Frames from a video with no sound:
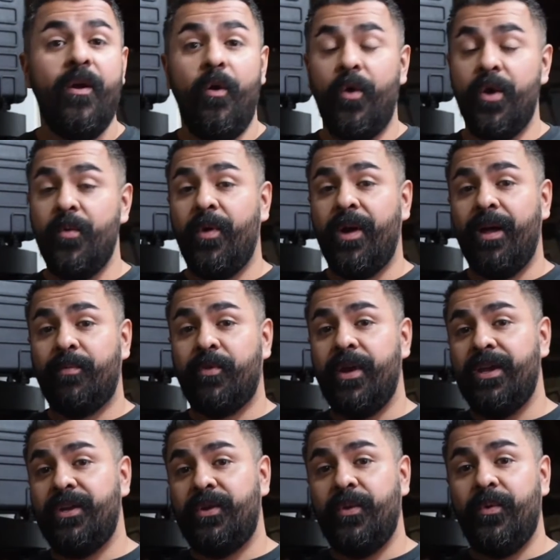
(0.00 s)
or you want to
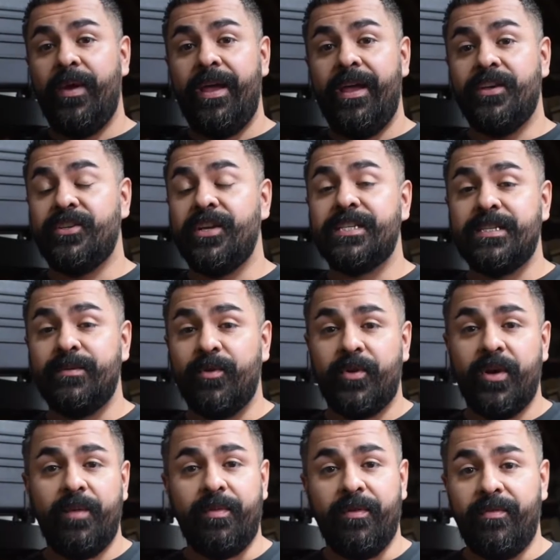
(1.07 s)
upgrade to an adjustable
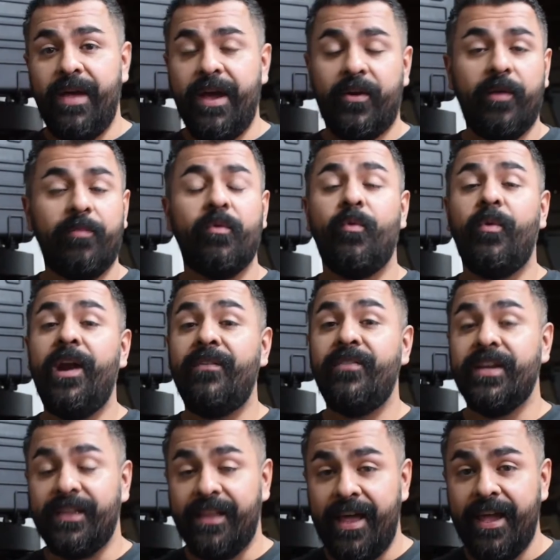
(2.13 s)
grip, a fat grip, whatever
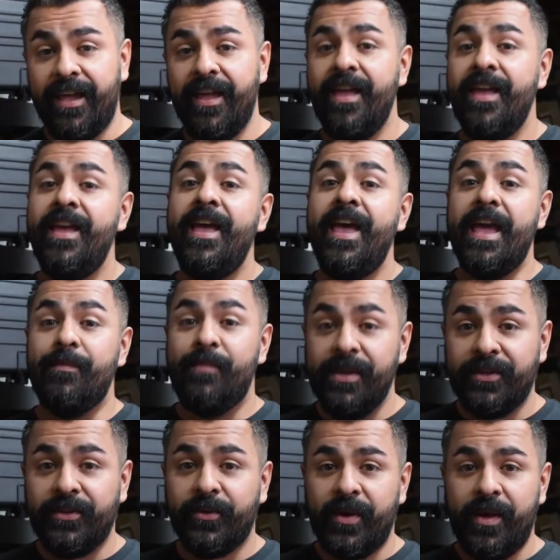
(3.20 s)
you like, a
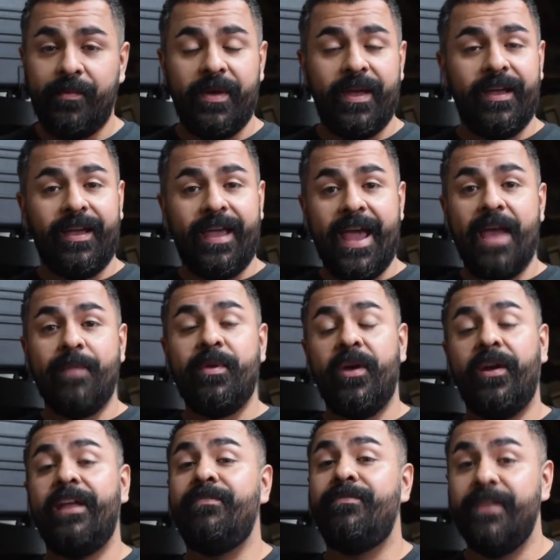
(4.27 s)
pistol grip can be
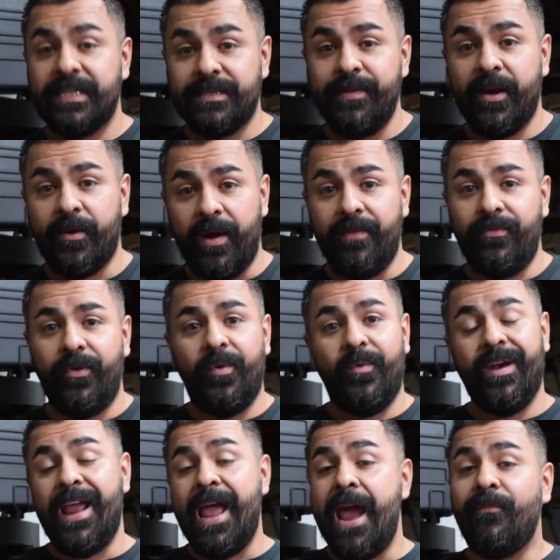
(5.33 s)
on a fixed mag rifle at
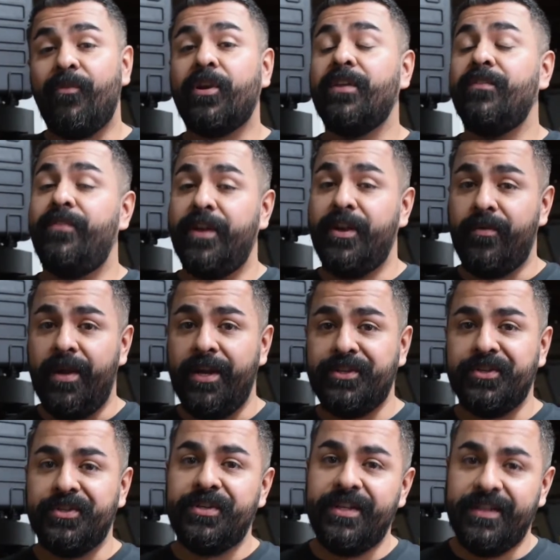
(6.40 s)
whatever
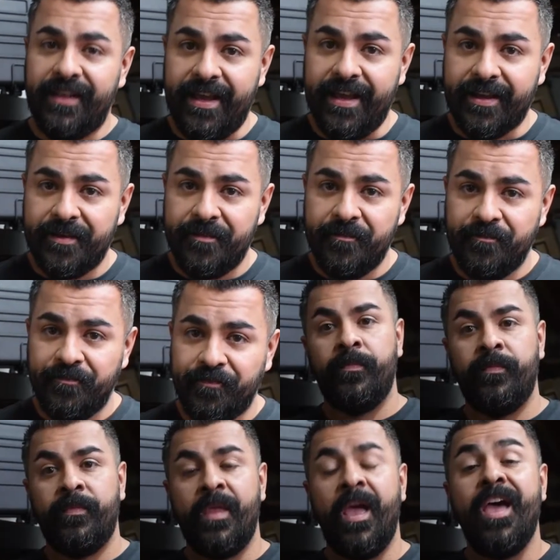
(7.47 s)
configuration you like.
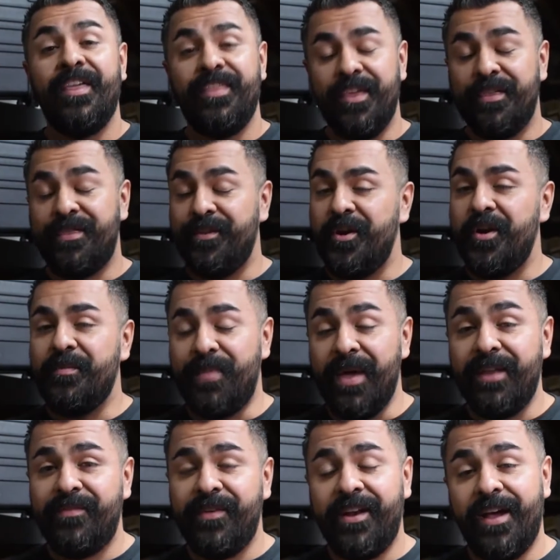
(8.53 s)
The third
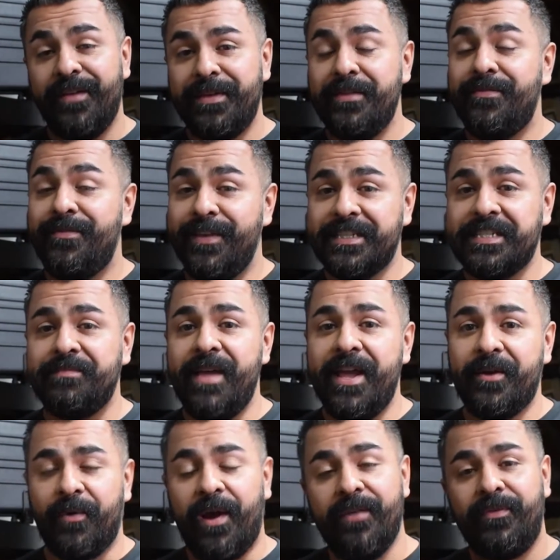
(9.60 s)
benefit of a fixed
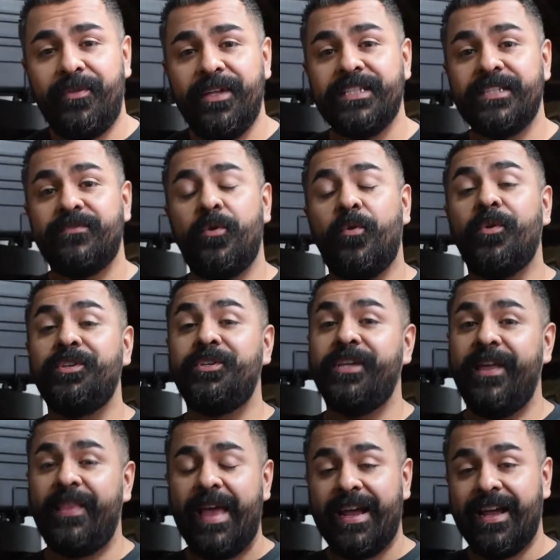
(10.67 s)
mag rifle is, of course, you
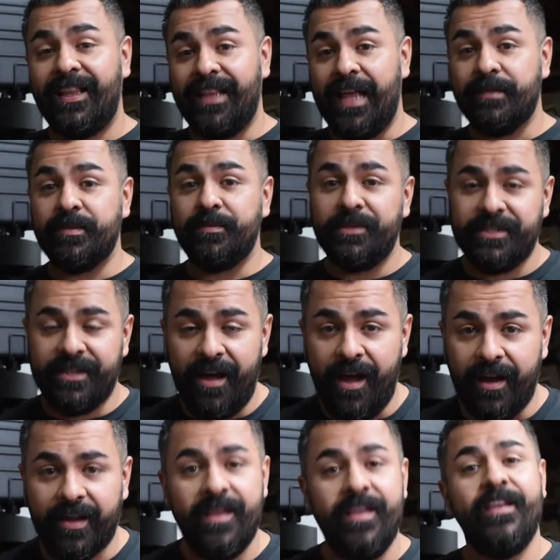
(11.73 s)
get that collapsible
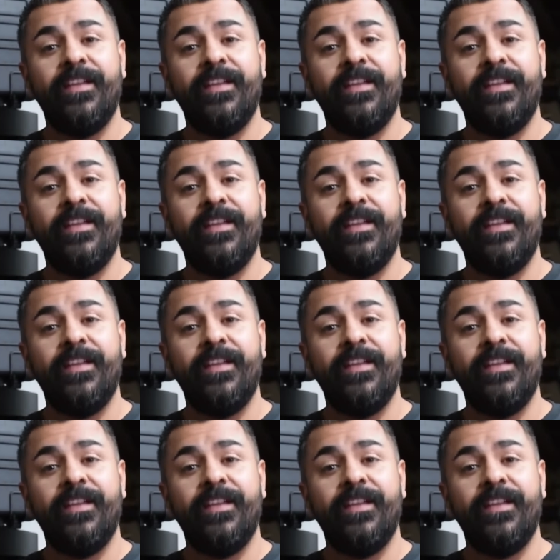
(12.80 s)
stock.